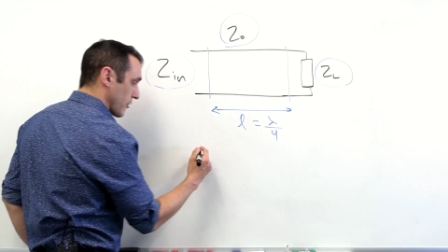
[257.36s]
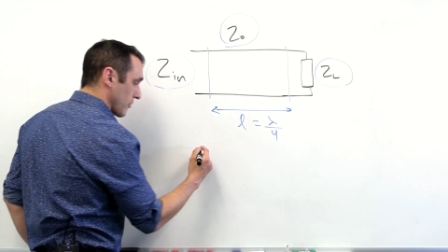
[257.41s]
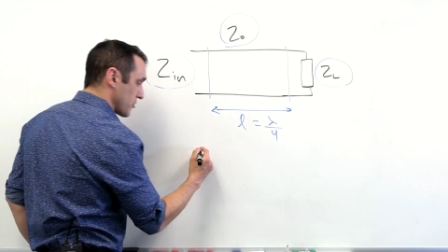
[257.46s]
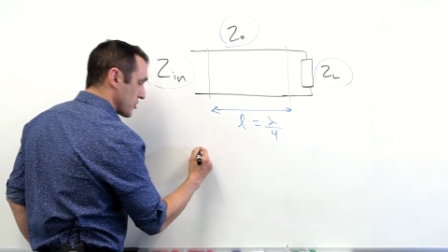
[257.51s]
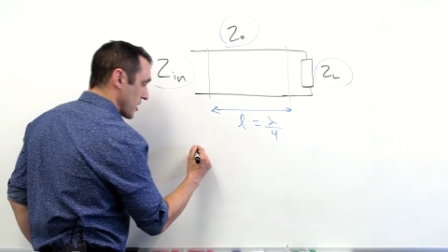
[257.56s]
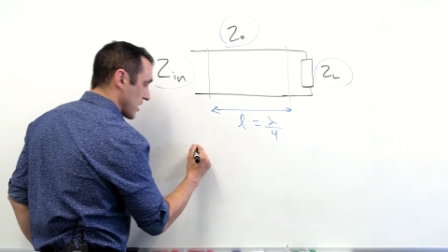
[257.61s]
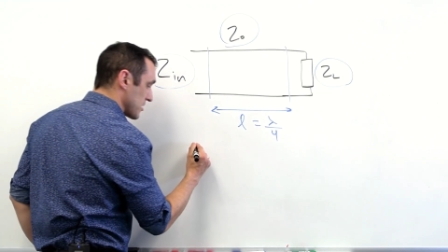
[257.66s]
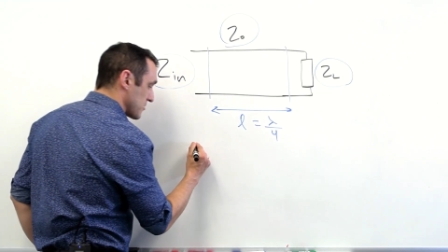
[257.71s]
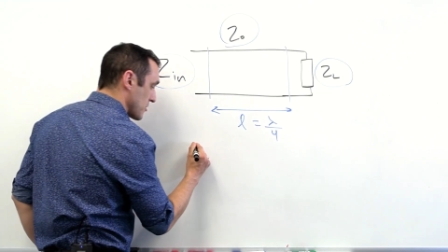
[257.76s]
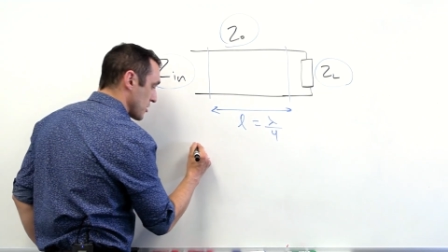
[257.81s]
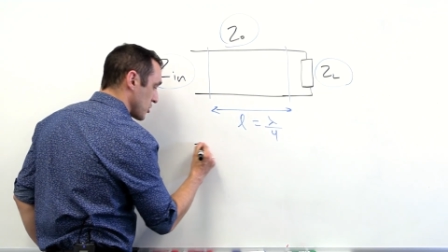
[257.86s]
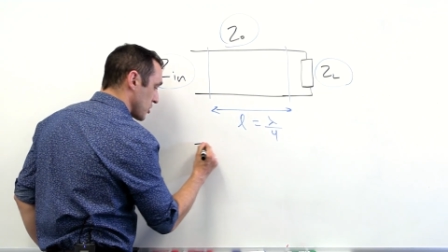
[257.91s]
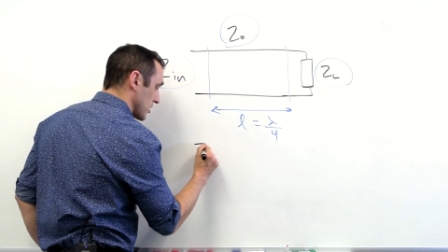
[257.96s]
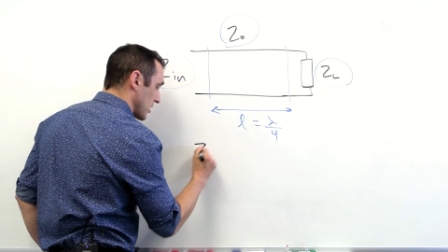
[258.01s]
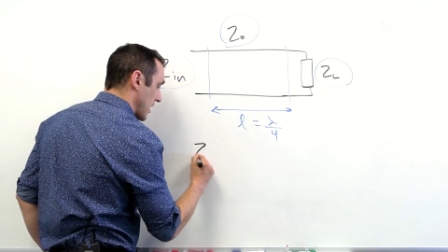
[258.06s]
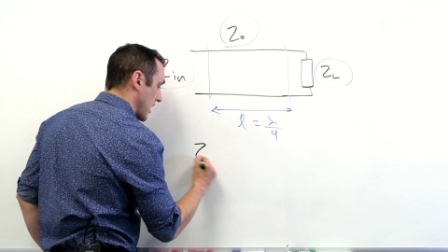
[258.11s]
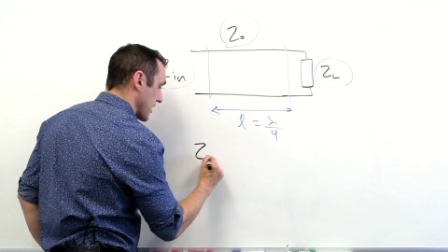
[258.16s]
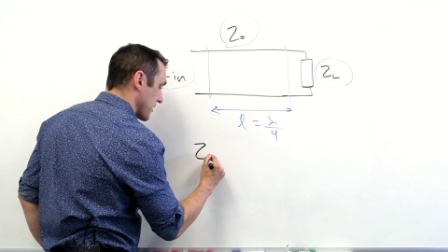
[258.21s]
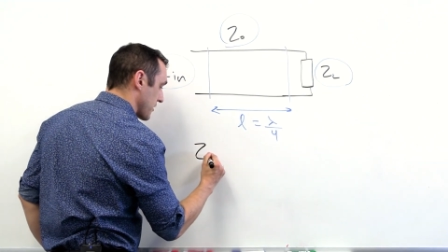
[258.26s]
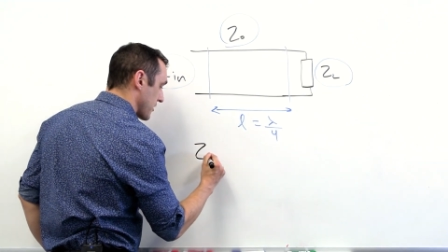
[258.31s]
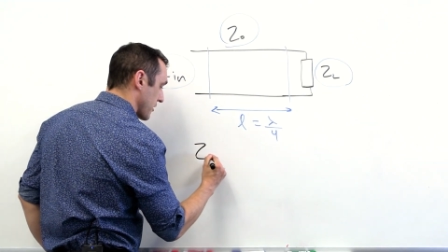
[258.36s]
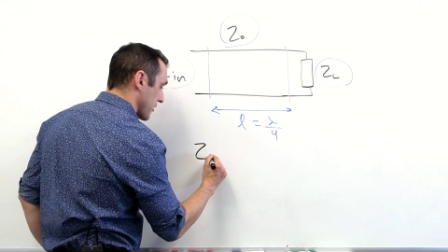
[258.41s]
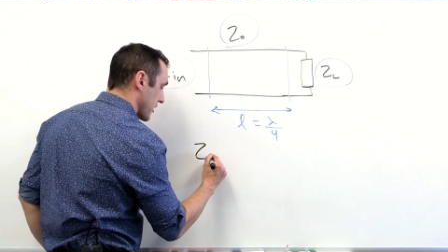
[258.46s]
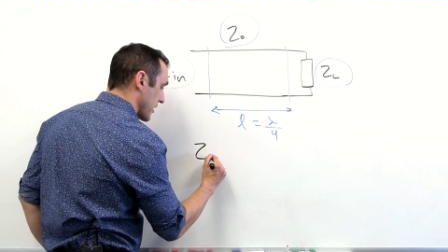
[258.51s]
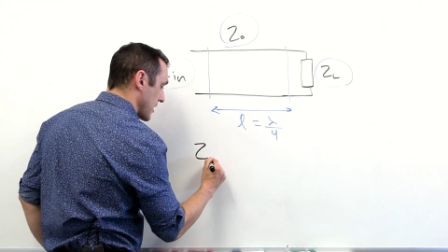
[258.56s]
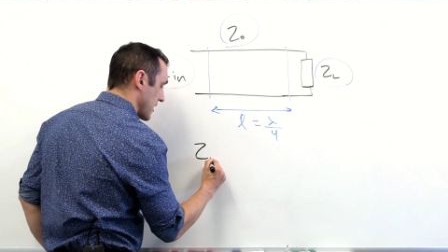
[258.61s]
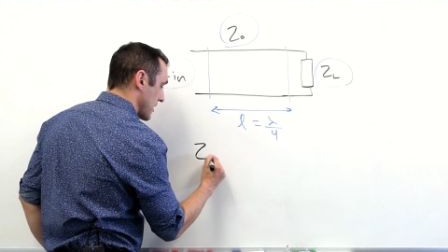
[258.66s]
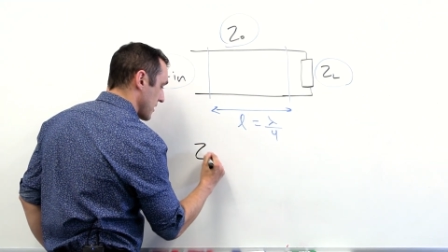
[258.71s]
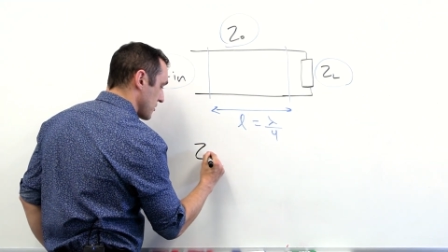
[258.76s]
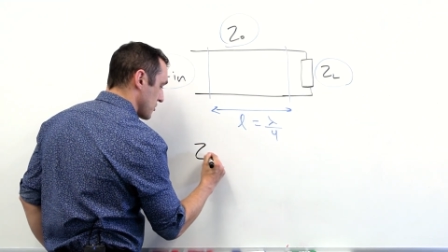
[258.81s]
from transmission line
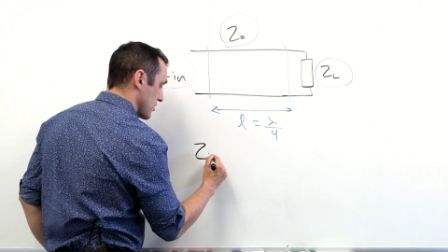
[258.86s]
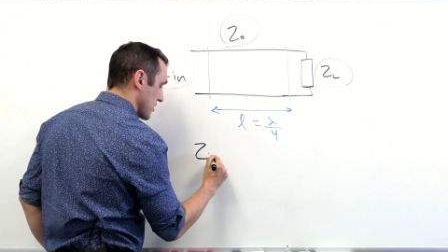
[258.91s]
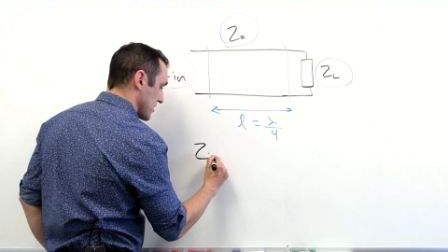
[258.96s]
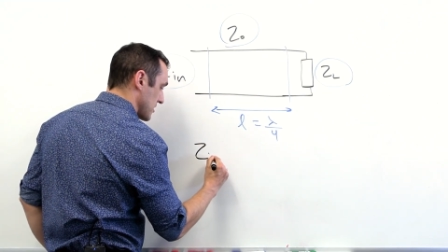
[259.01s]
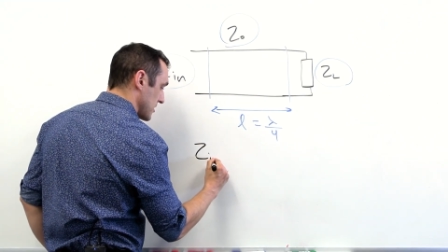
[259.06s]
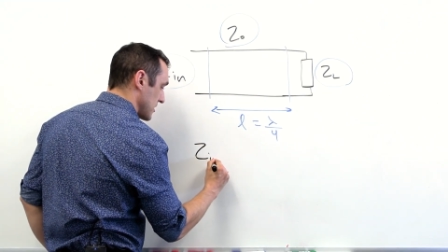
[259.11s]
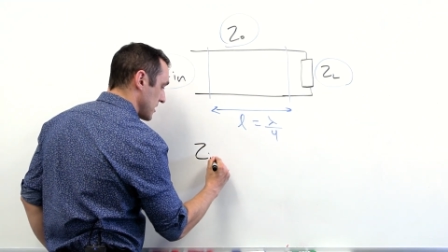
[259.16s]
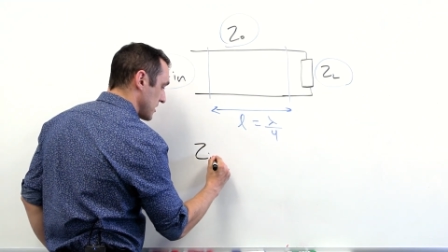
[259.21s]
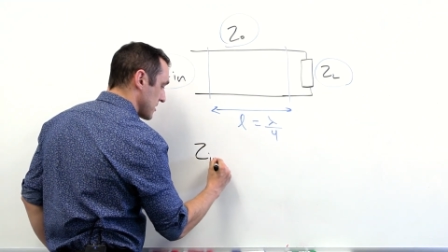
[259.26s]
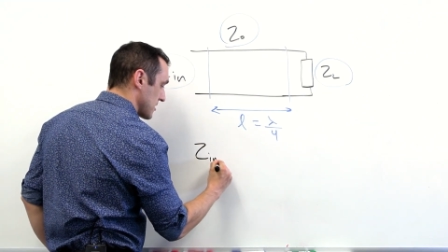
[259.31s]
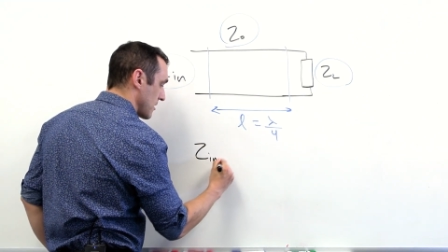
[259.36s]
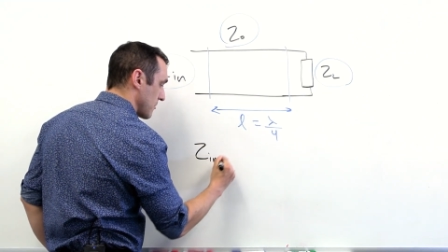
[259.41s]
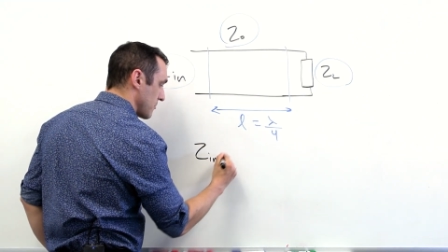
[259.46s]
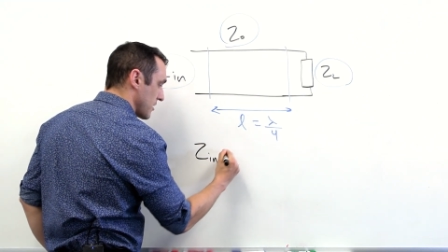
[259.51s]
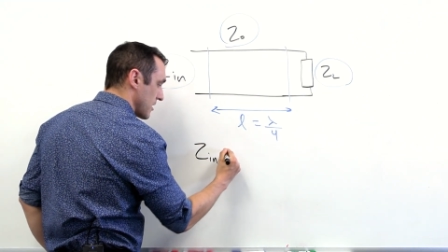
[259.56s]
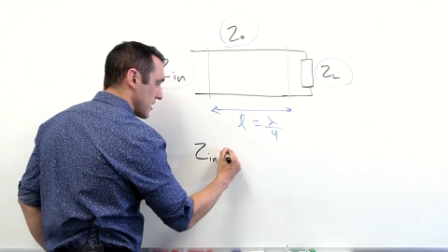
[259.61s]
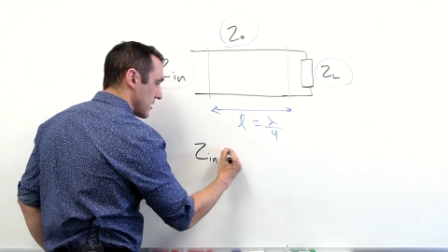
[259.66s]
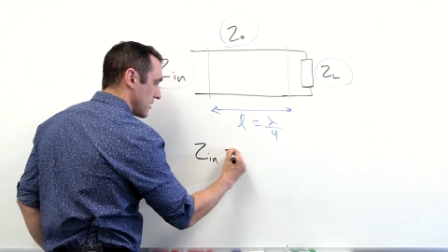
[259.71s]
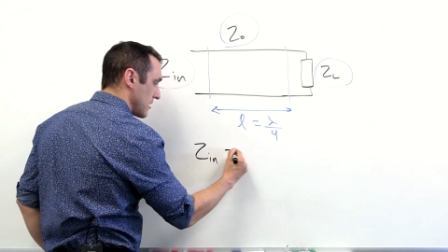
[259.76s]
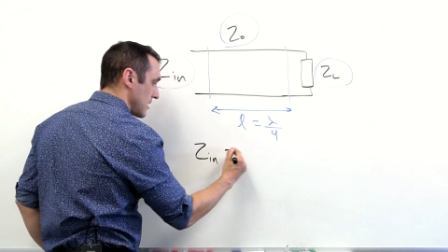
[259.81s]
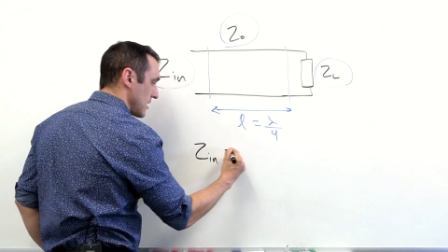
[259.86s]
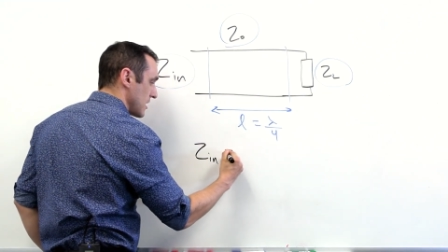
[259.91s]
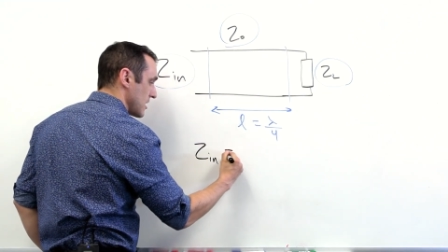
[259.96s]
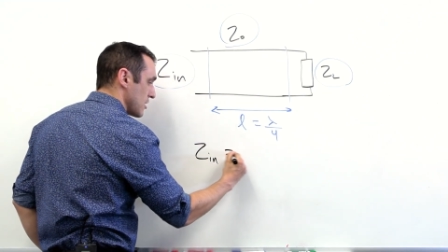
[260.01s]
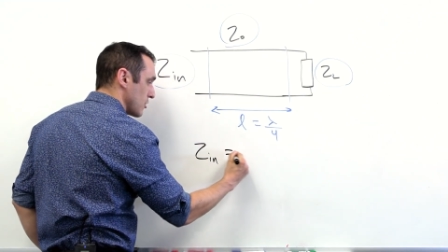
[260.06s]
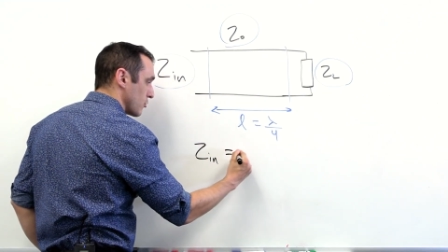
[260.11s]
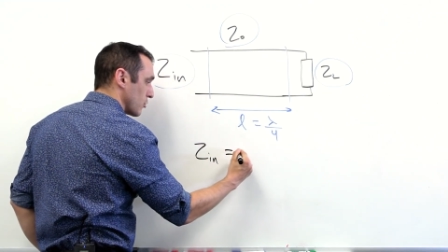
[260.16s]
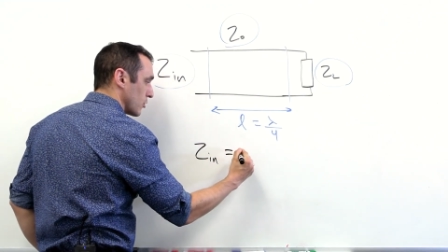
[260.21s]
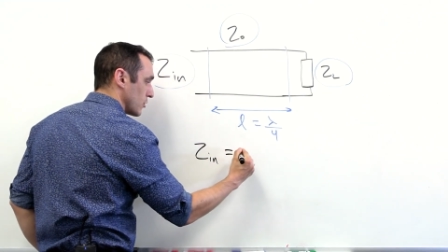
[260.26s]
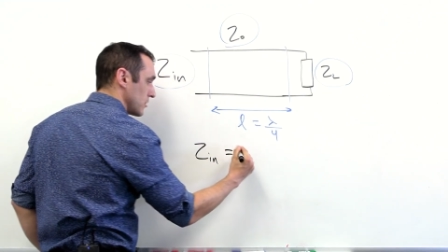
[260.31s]
theory is just Z sub n
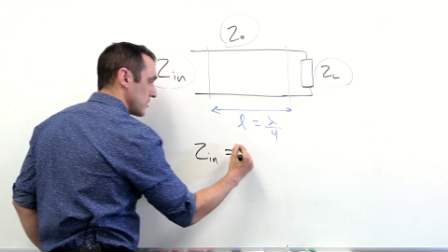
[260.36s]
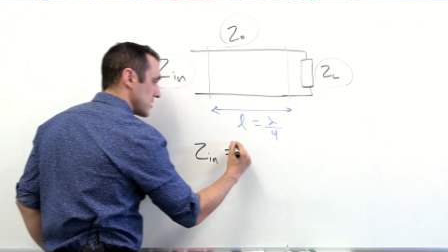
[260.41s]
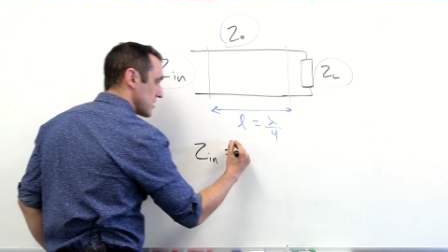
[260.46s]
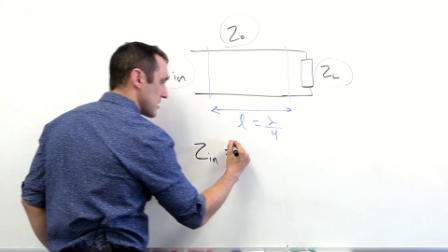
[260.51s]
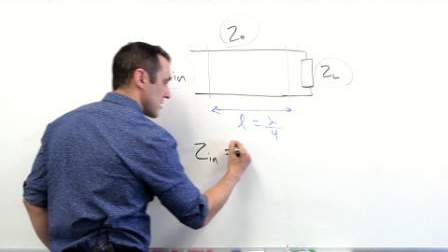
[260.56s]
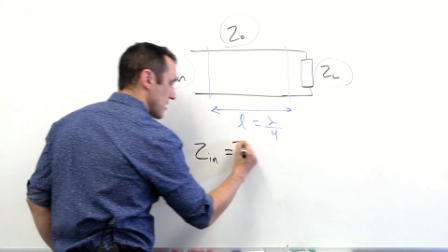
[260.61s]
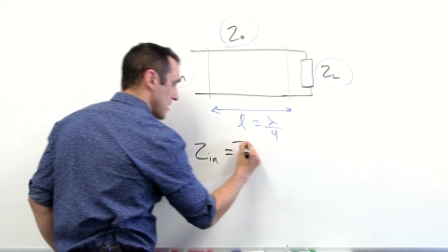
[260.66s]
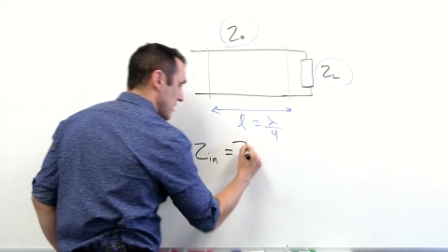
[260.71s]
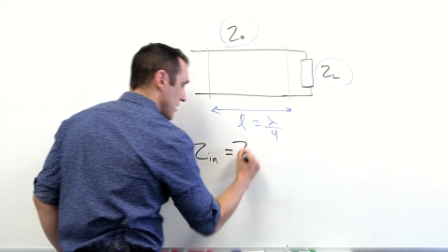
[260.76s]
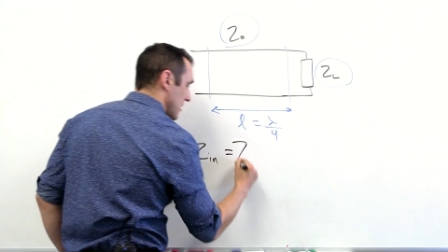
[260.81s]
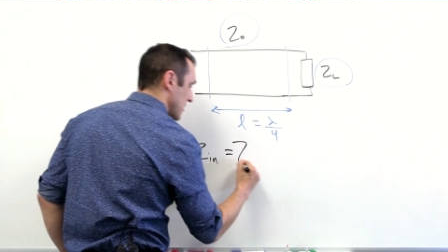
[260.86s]
equals